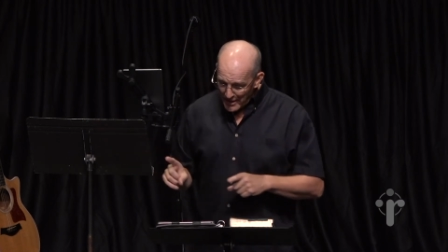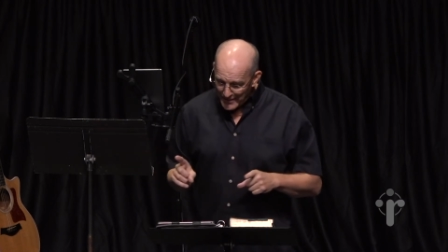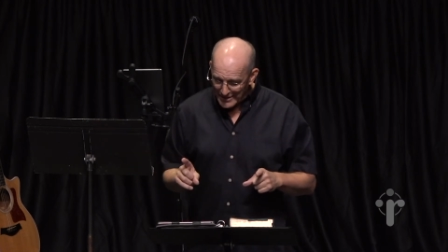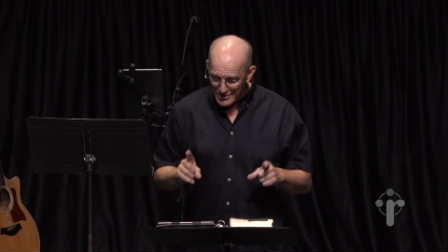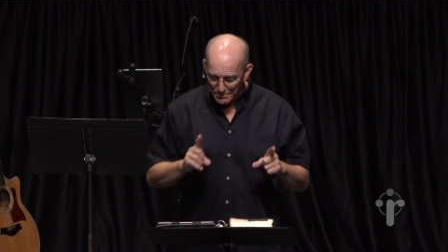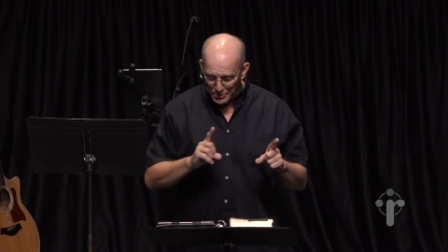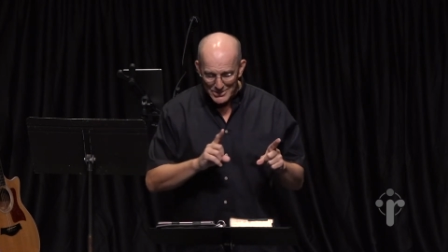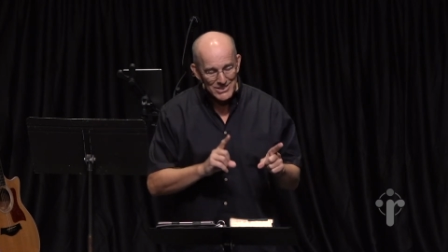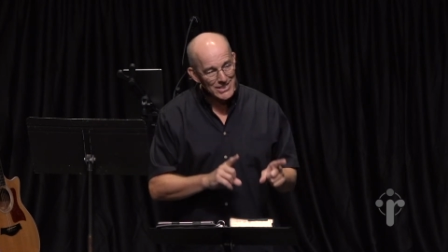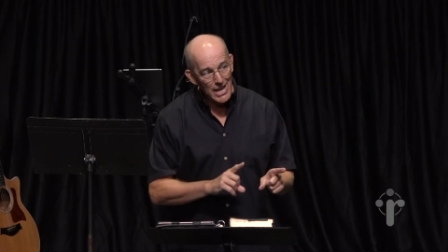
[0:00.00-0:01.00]
that's
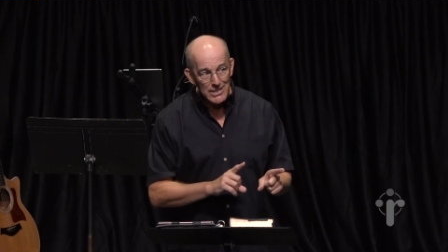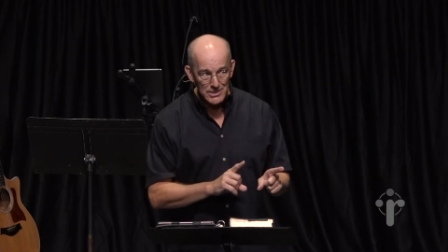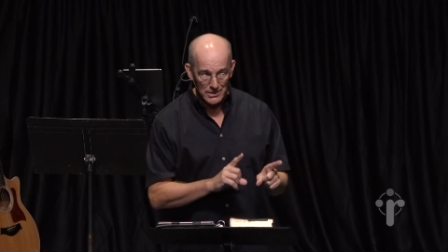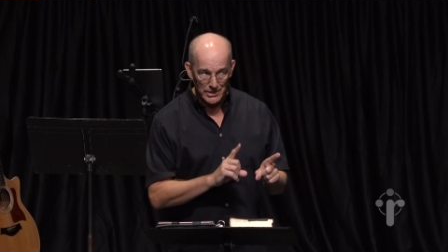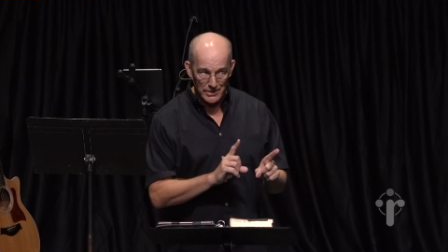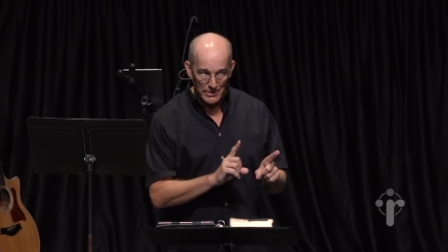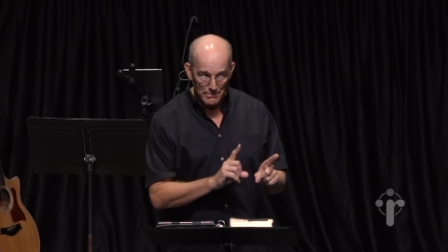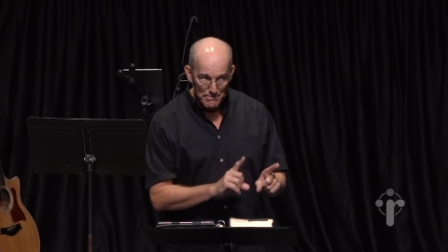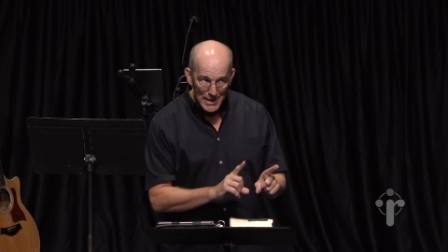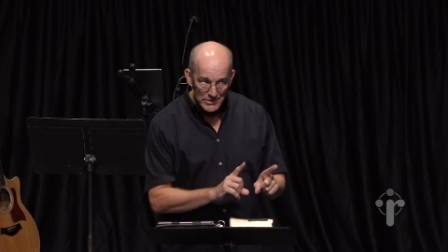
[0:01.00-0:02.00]
precisely the
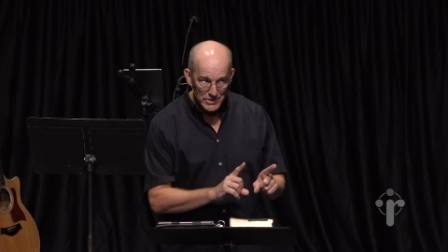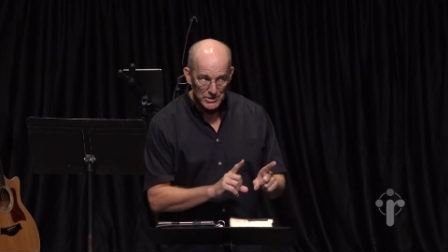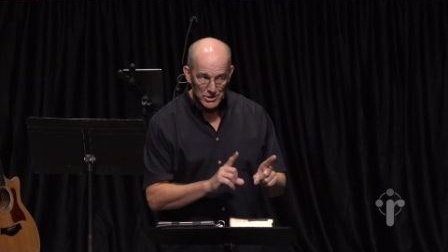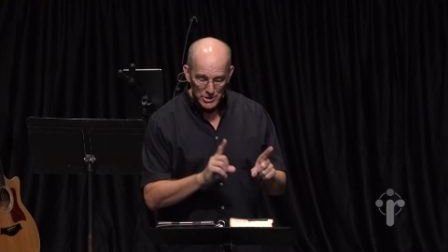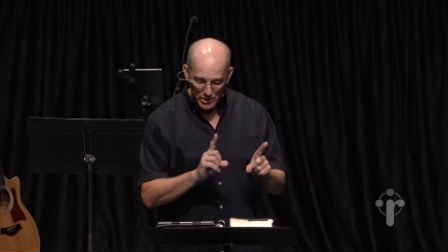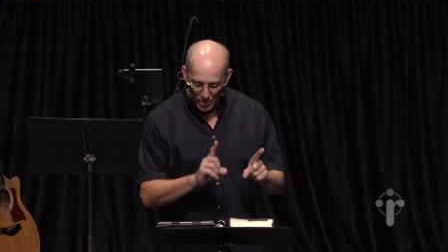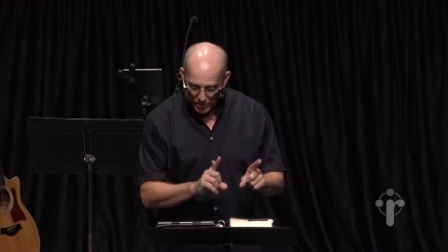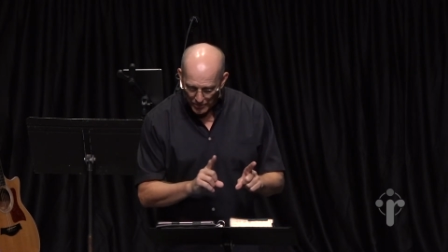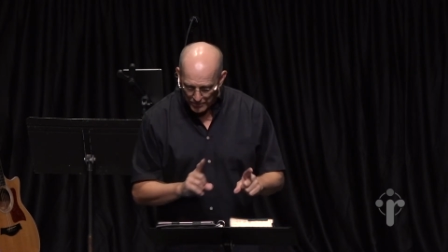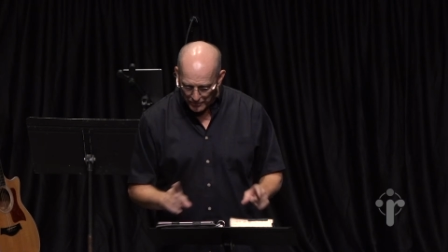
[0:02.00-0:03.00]
message the
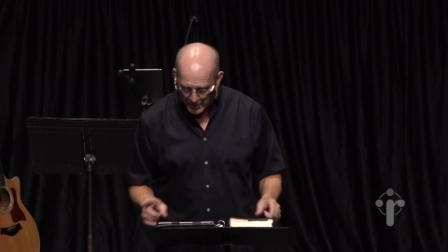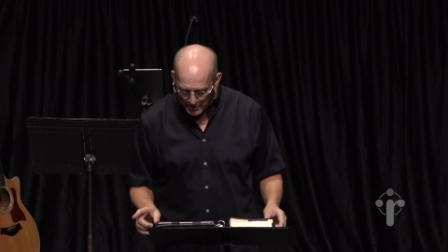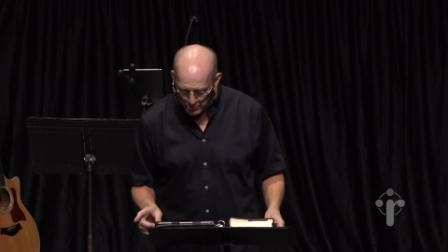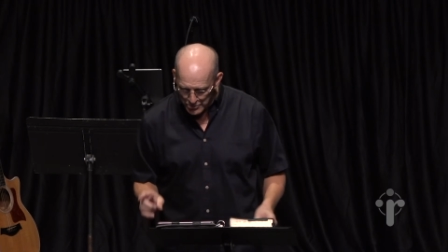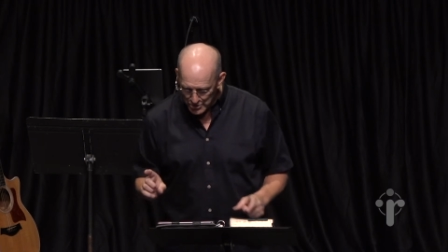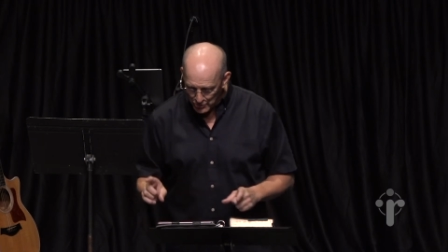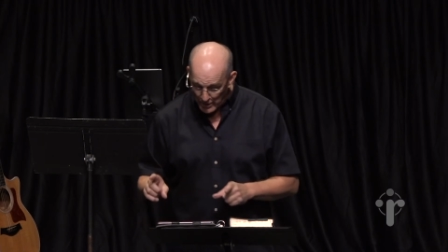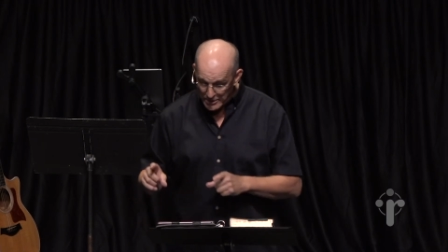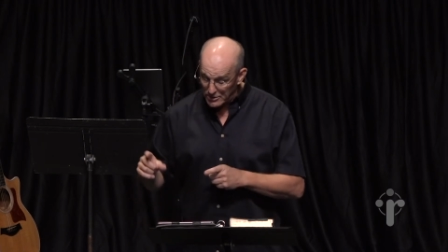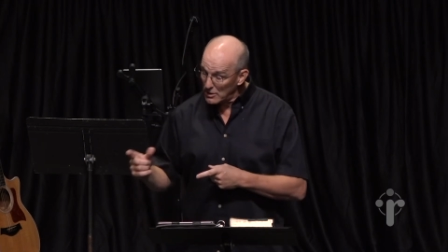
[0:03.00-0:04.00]
author of Hebrews is
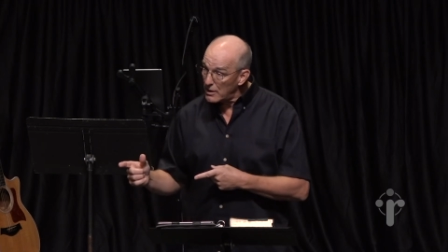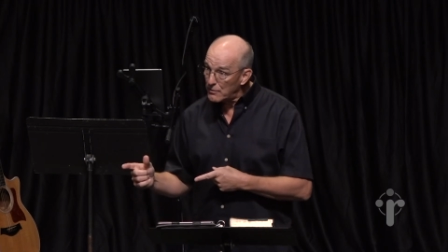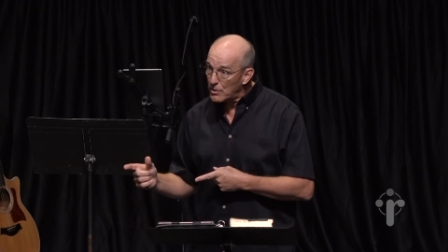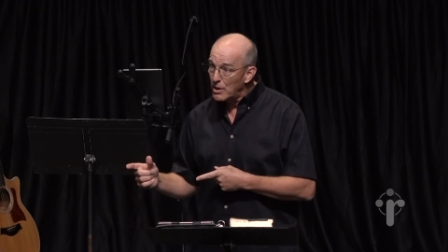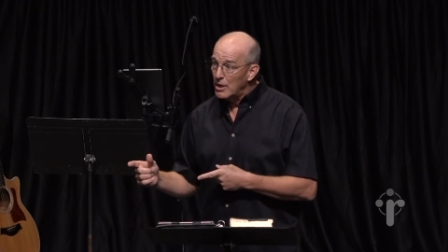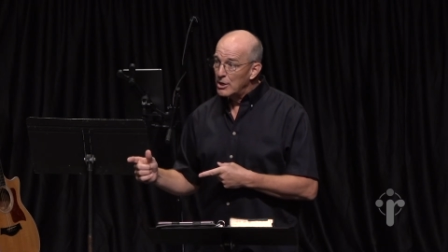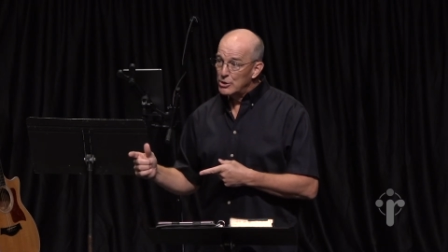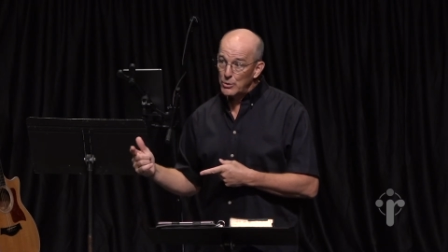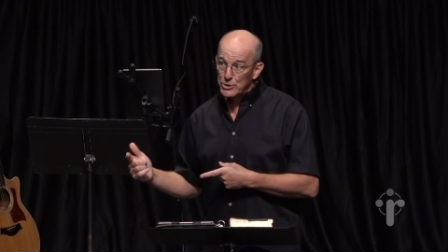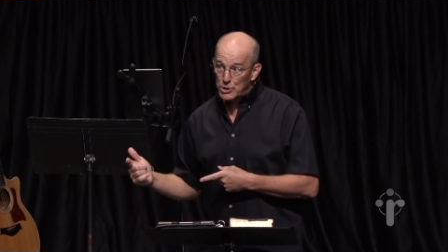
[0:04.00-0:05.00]
trying to deliver
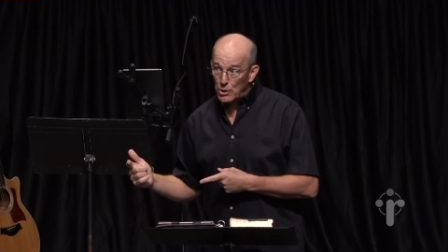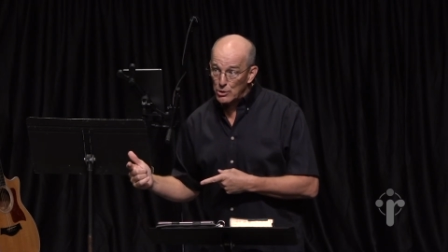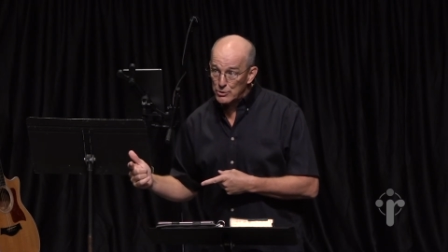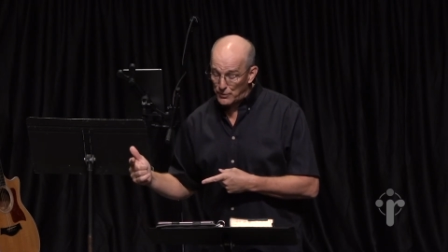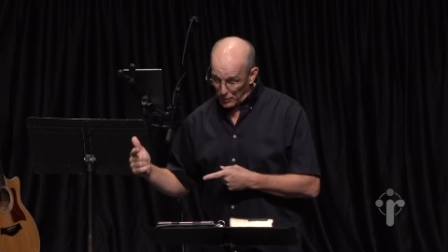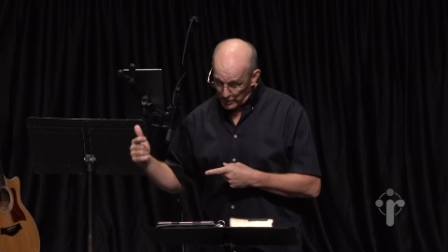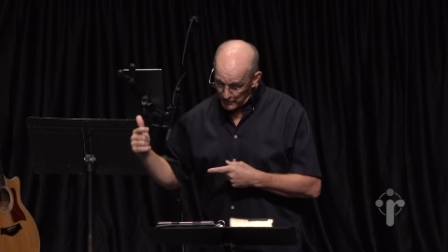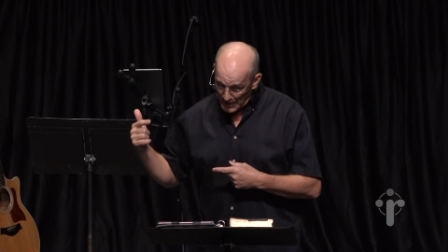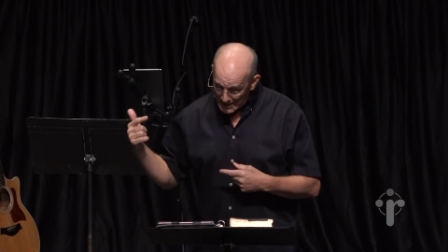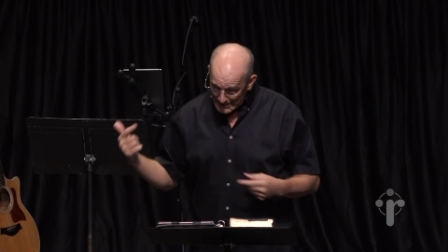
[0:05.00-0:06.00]
to a church full
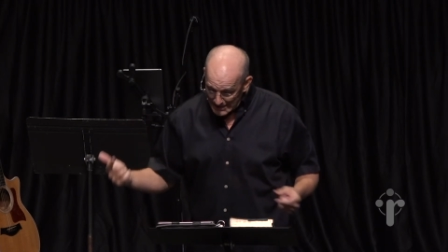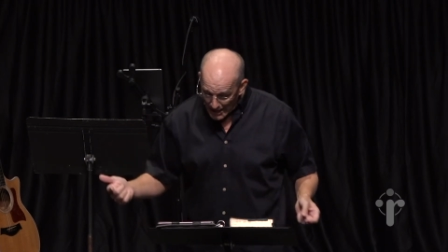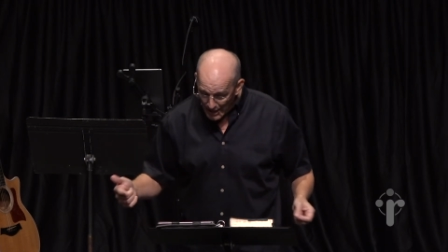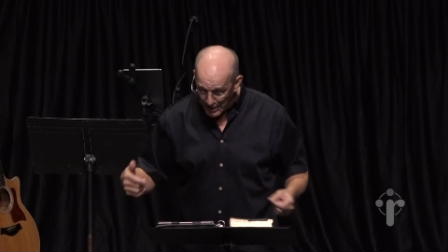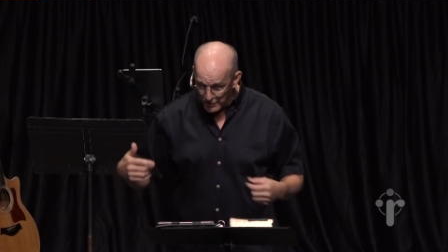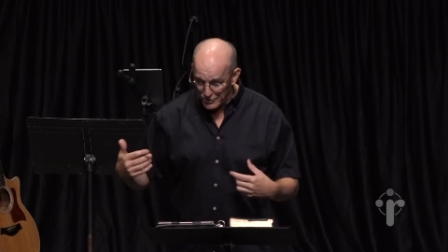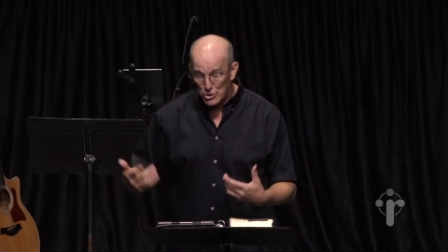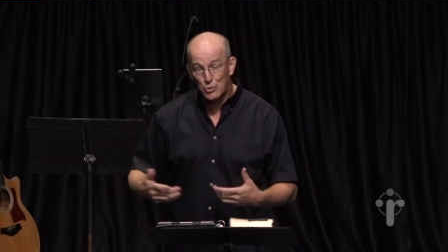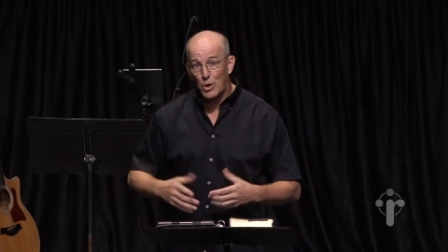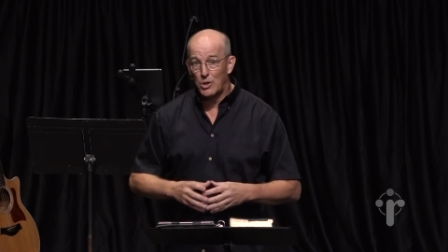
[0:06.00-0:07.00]
of tired,
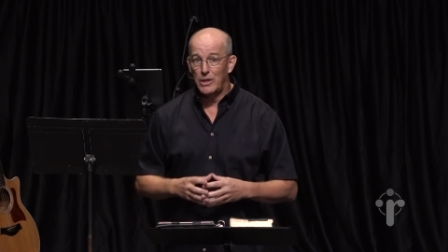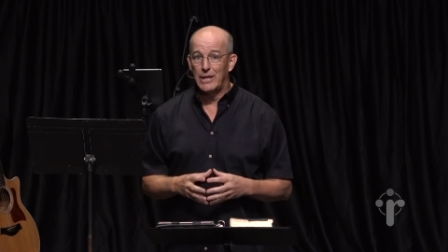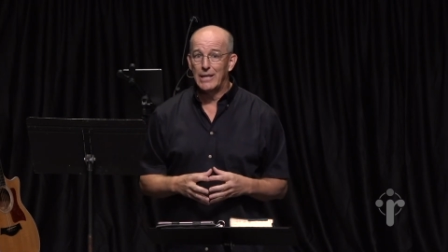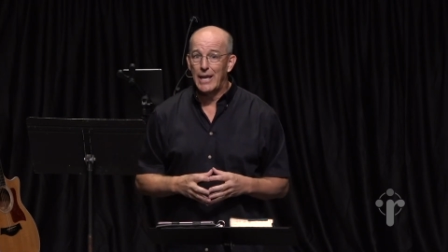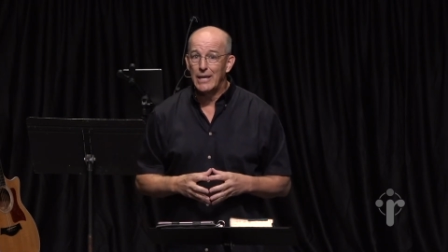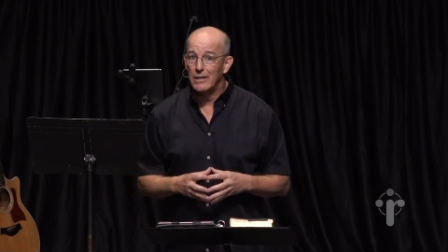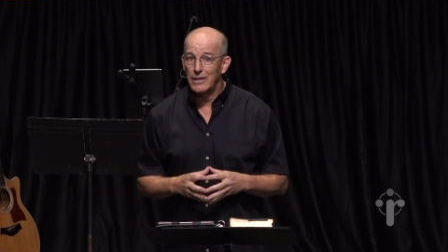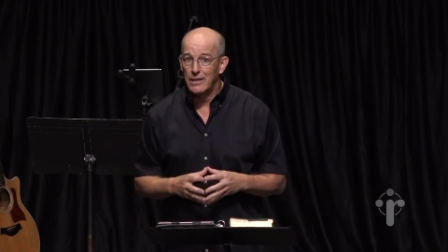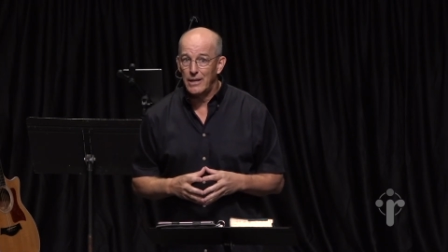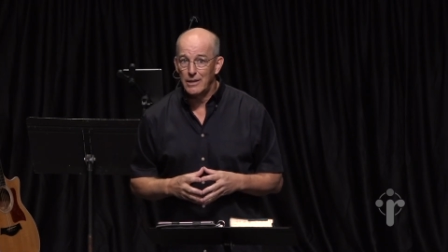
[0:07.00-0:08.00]
struggling, and
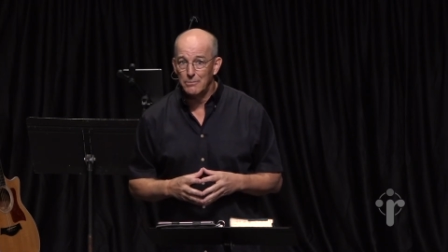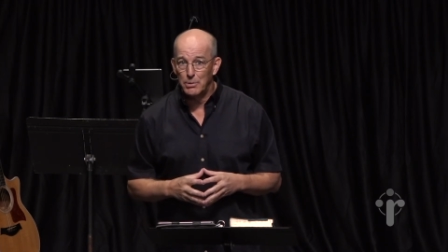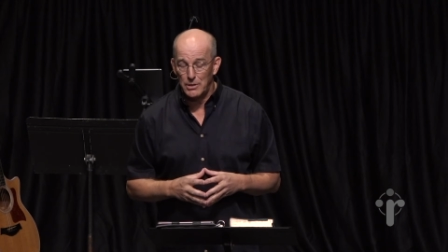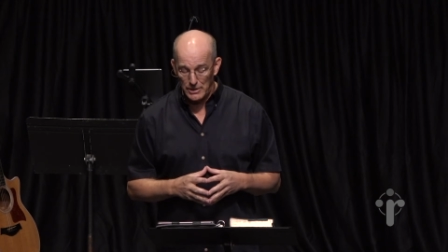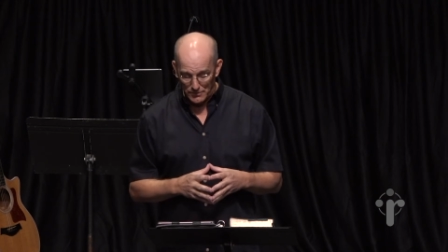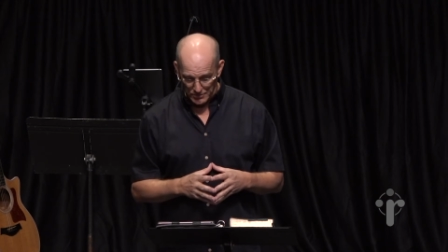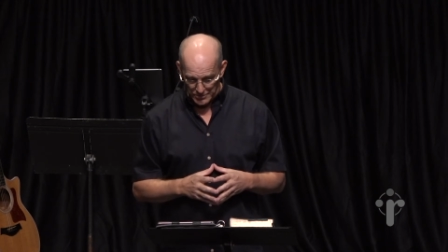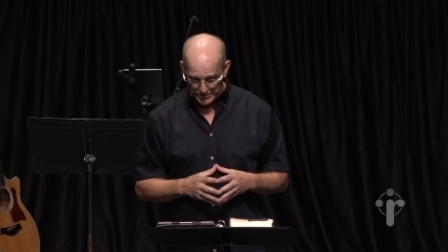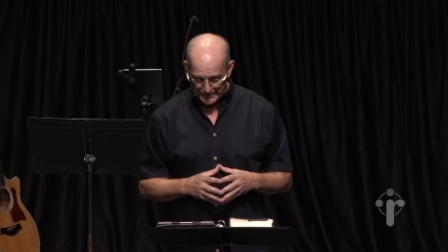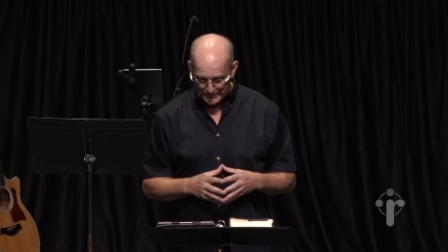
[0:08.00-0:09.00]
alienated
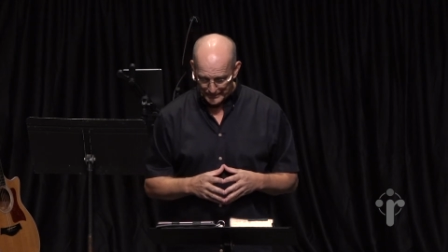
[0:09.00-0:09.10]
believers.